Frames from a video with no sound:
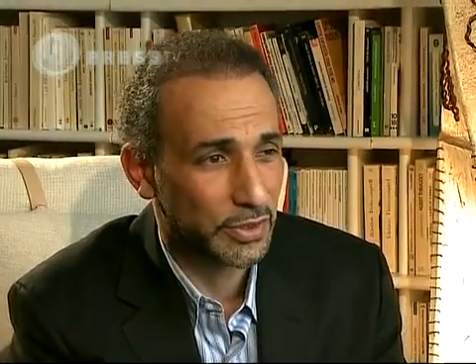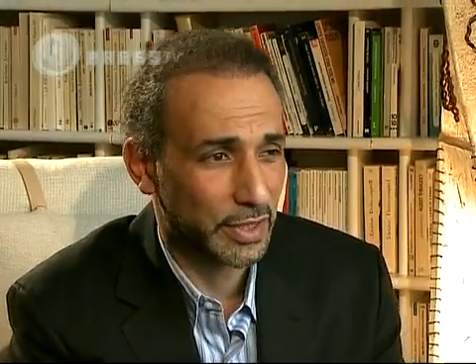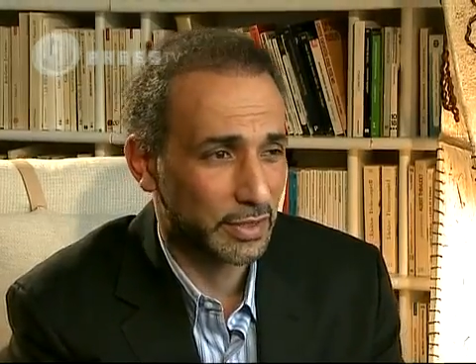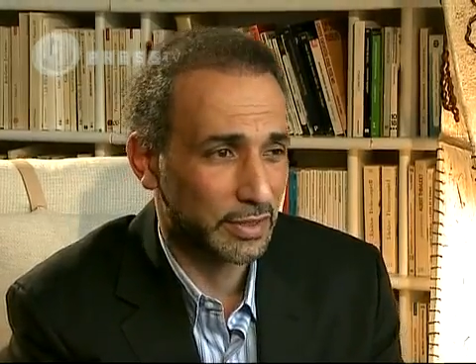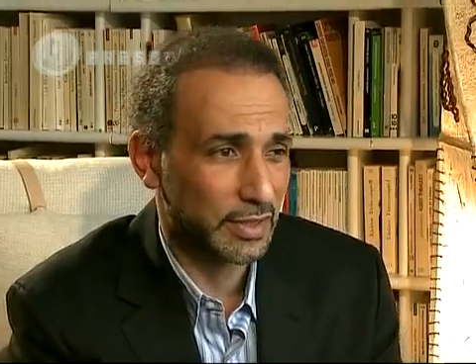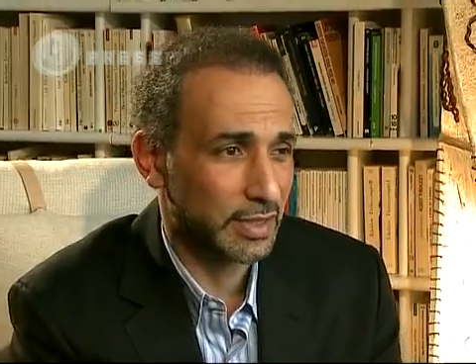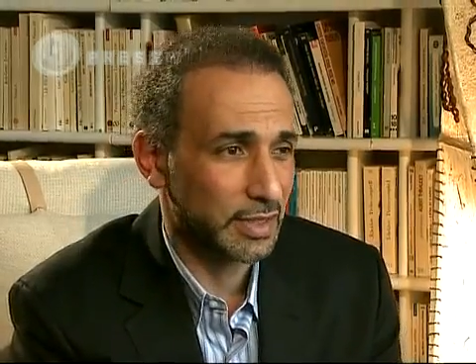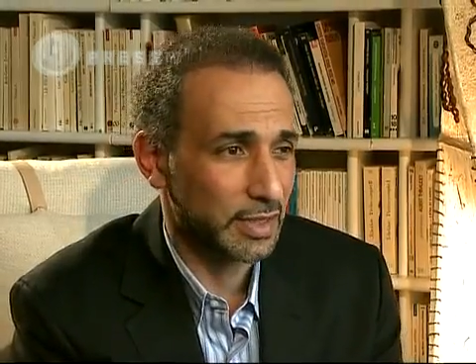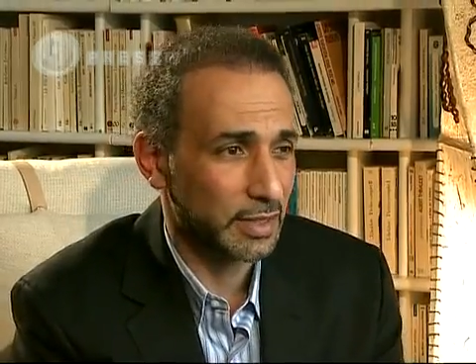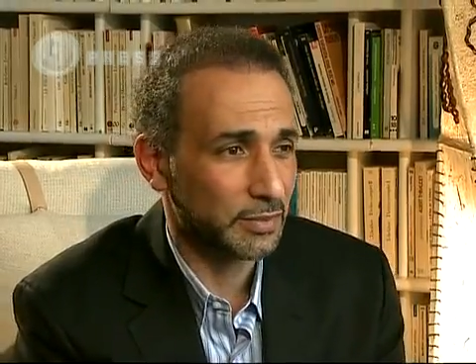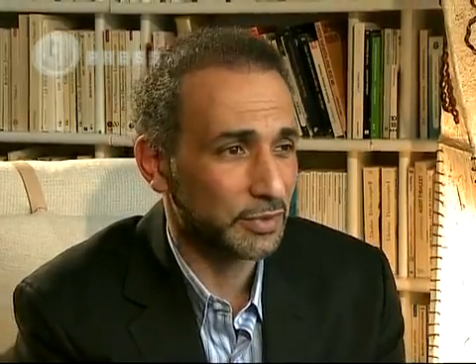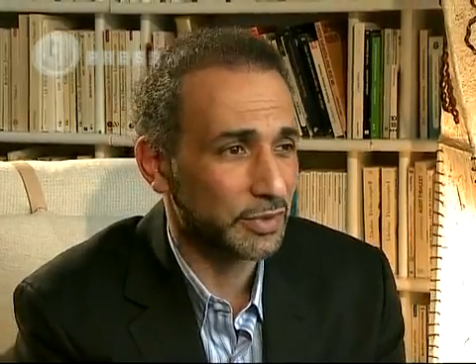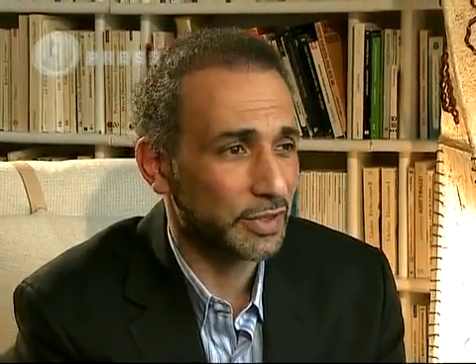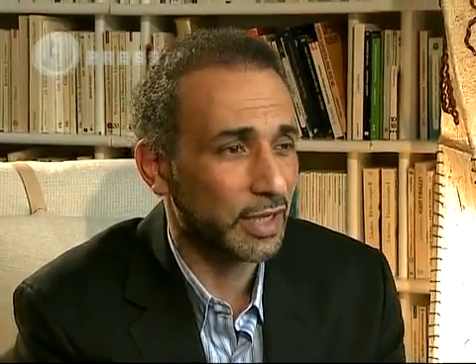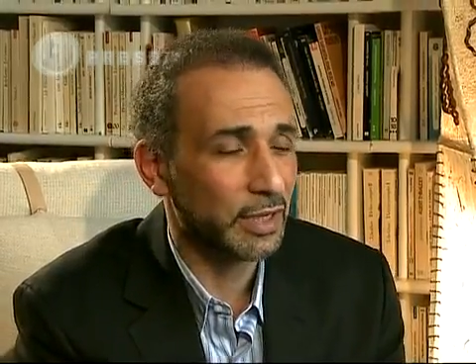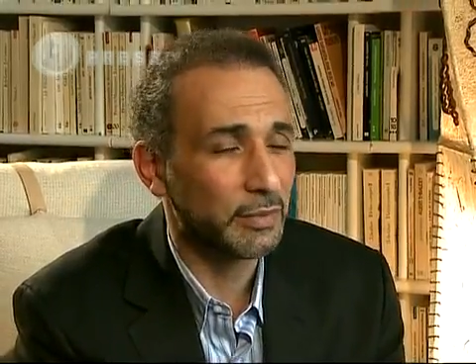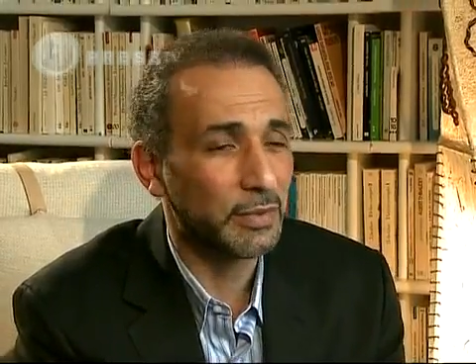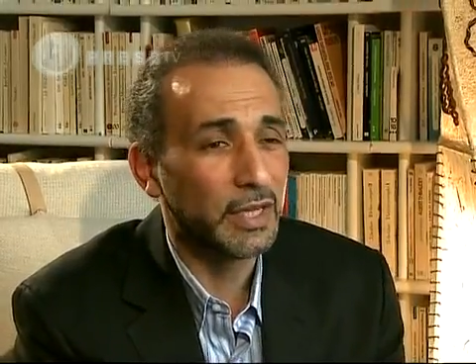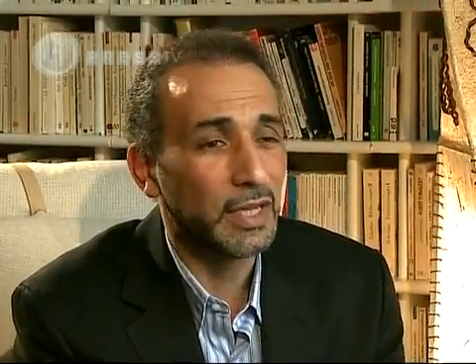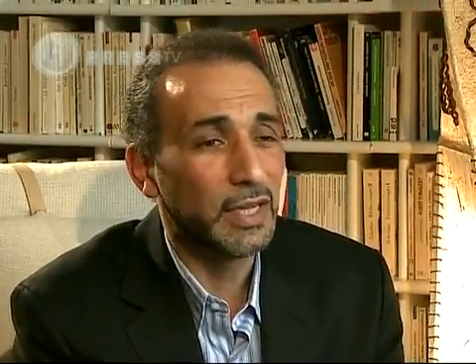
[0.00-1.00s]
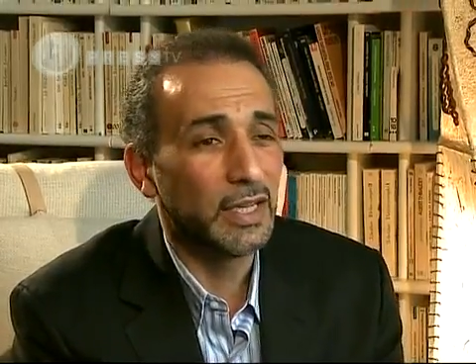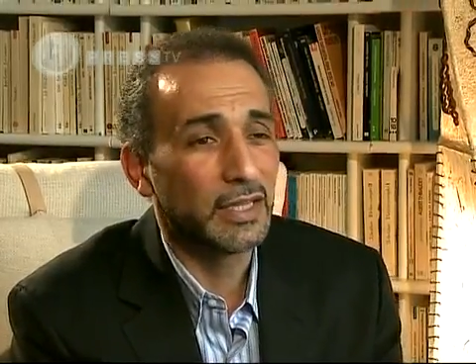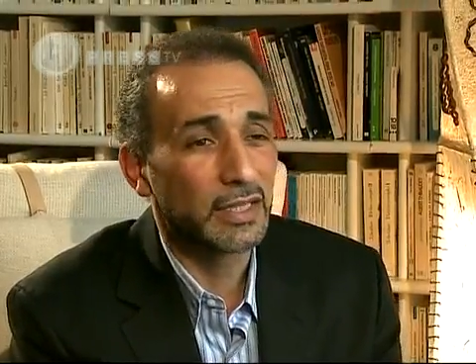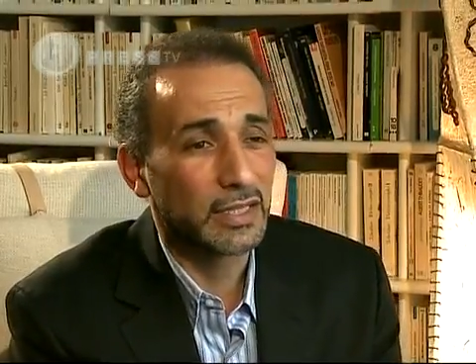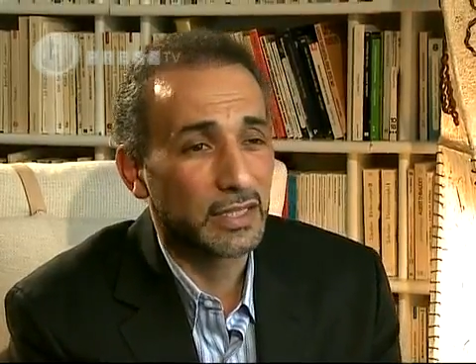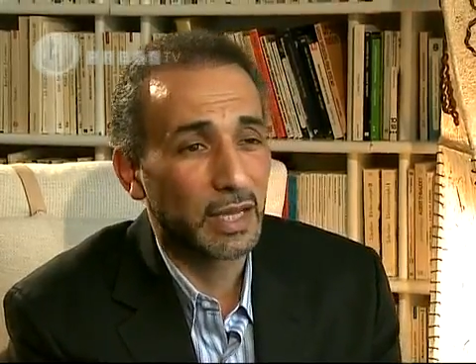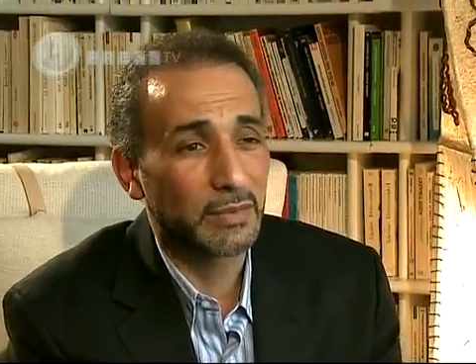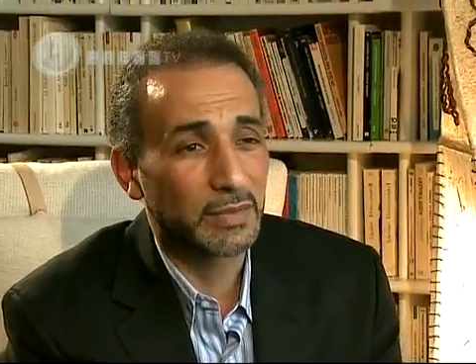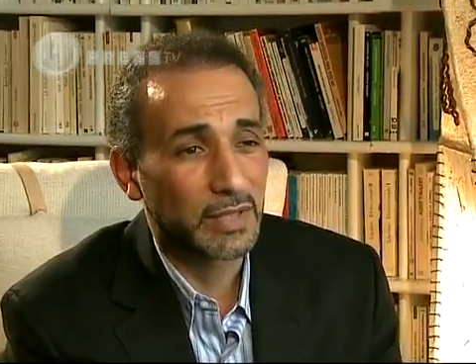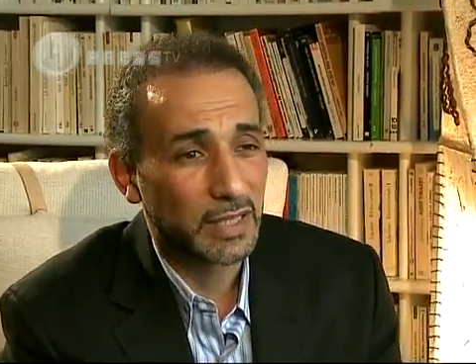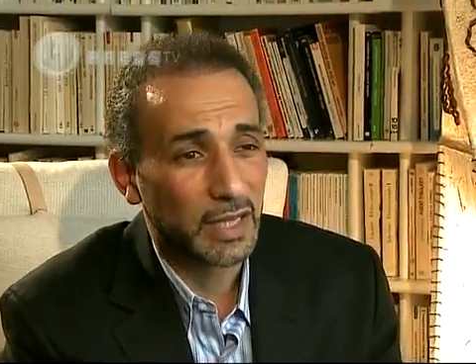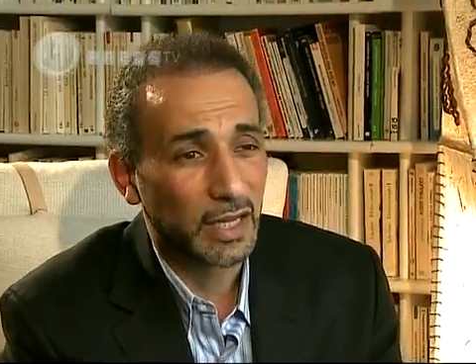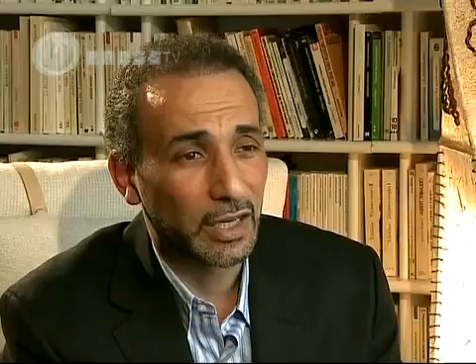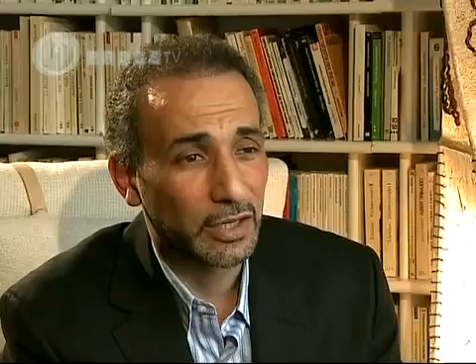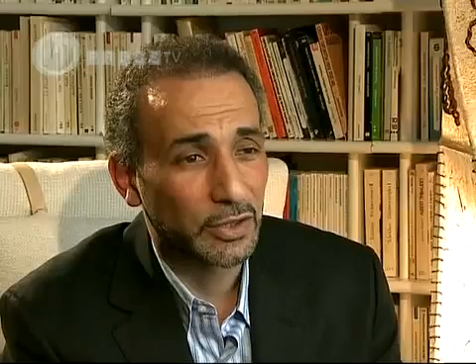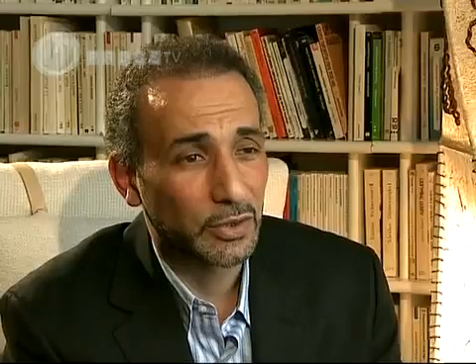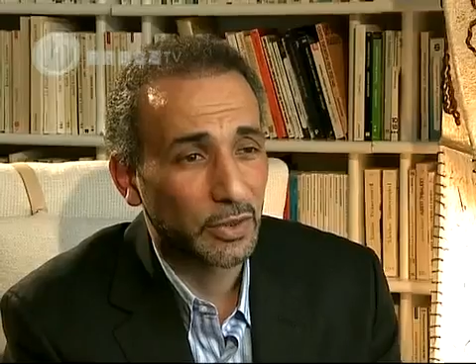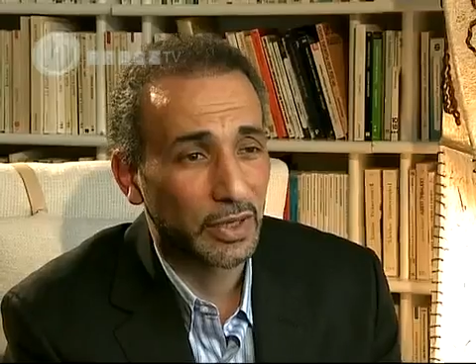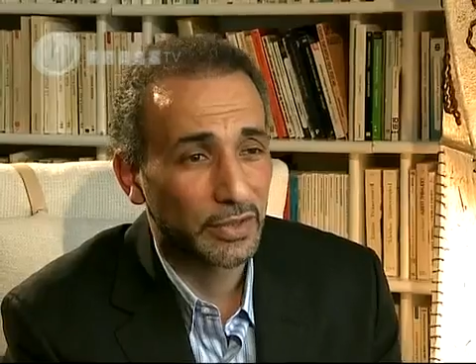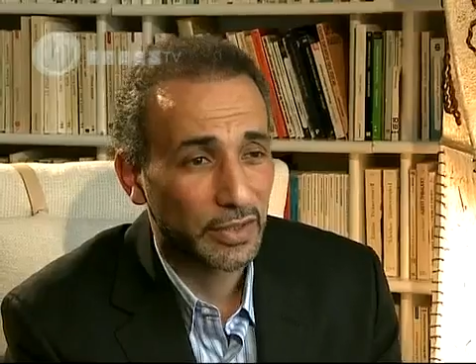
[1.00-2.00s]
At the same time, some
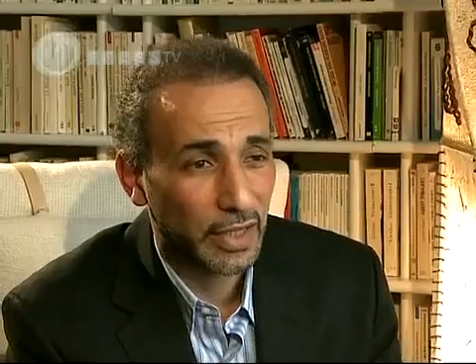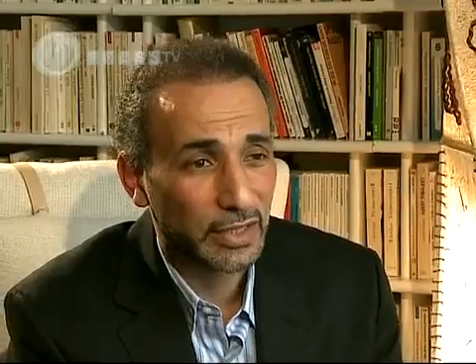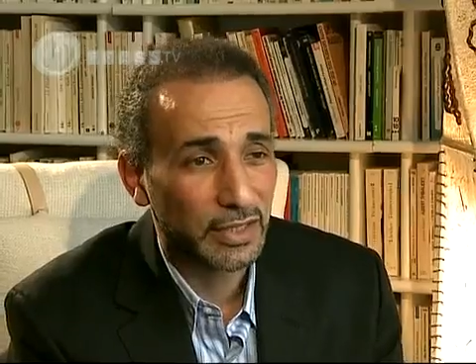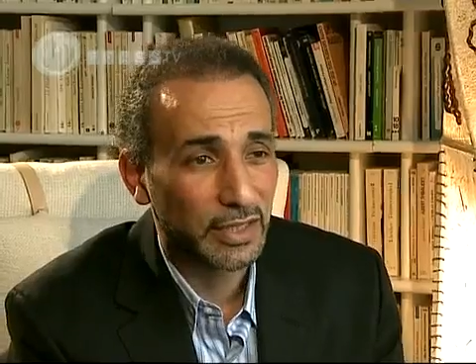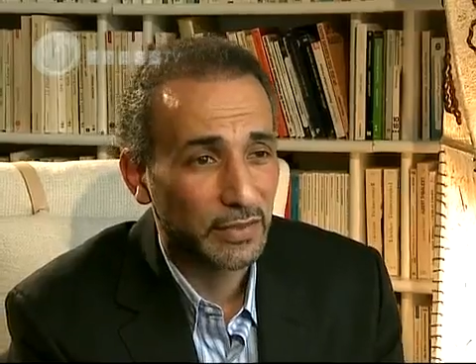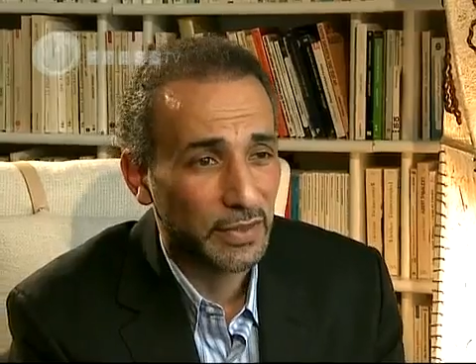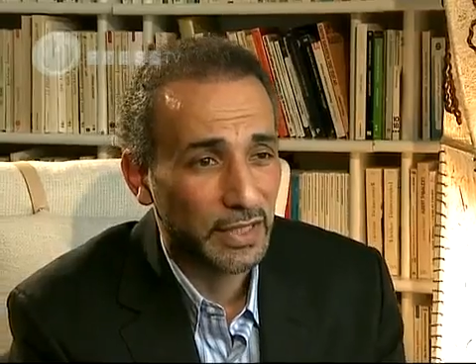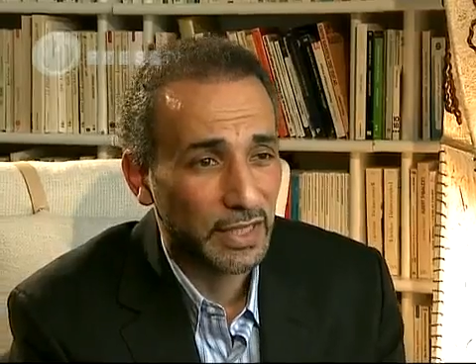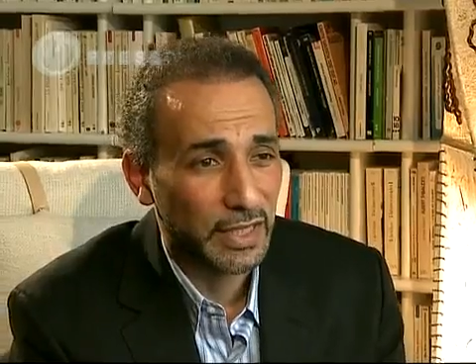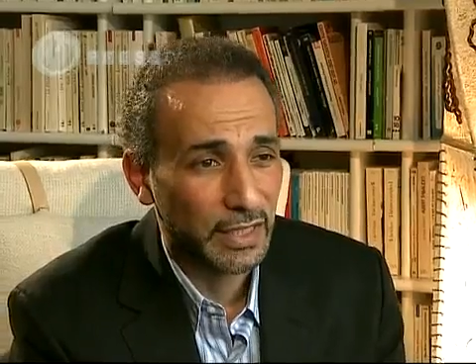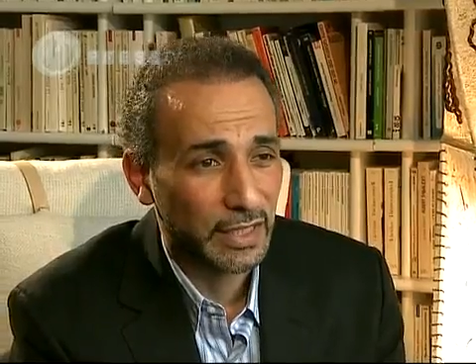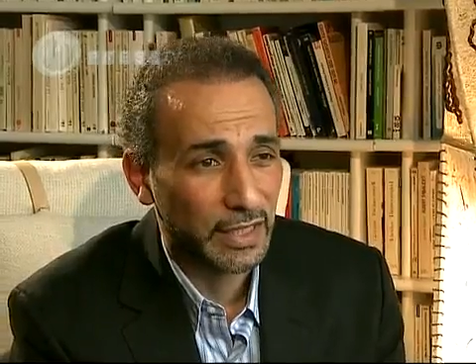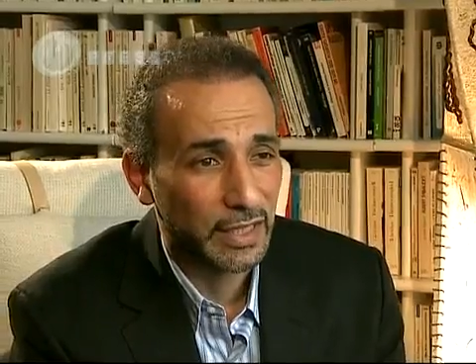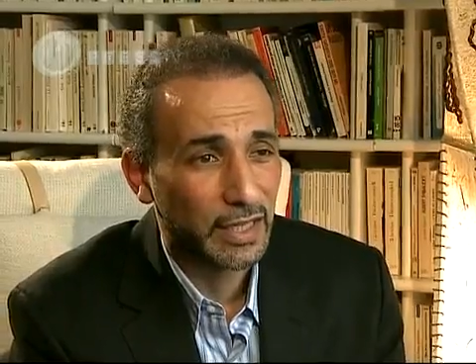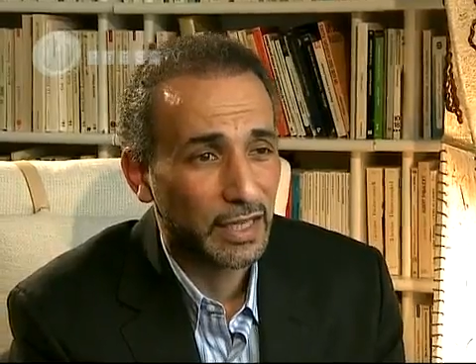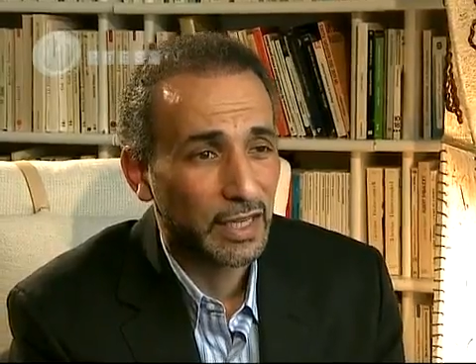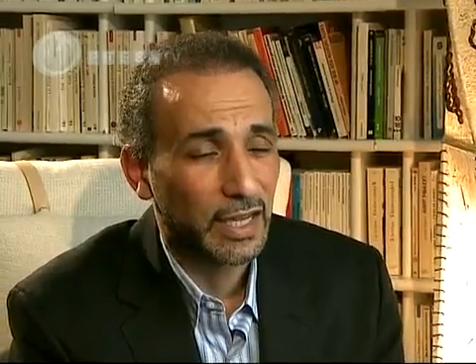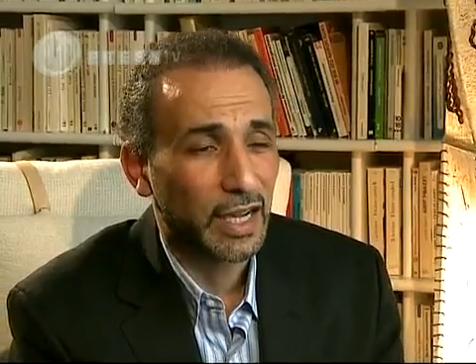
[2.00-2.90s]
scholars who are not living here